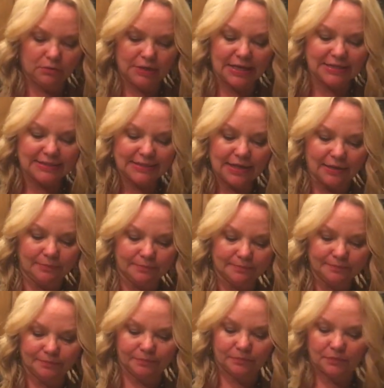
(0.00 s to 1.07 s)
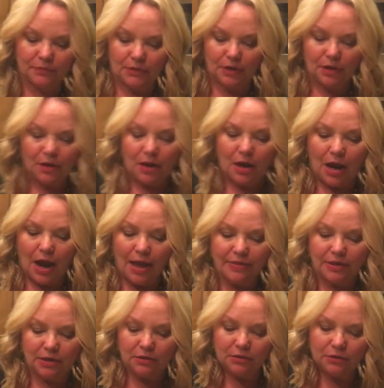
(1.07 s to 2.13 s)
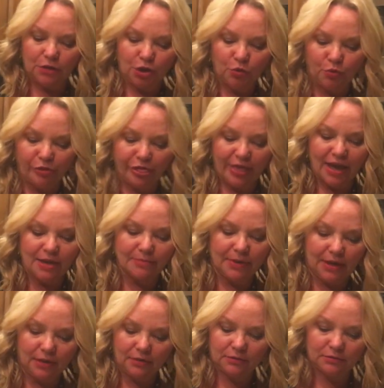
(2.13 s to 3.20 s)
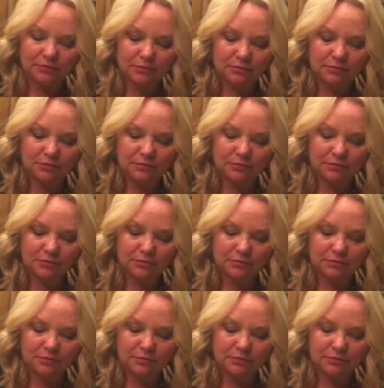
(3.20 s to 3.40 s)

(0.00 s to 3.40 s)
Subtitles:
let it sit. And then you will thank me.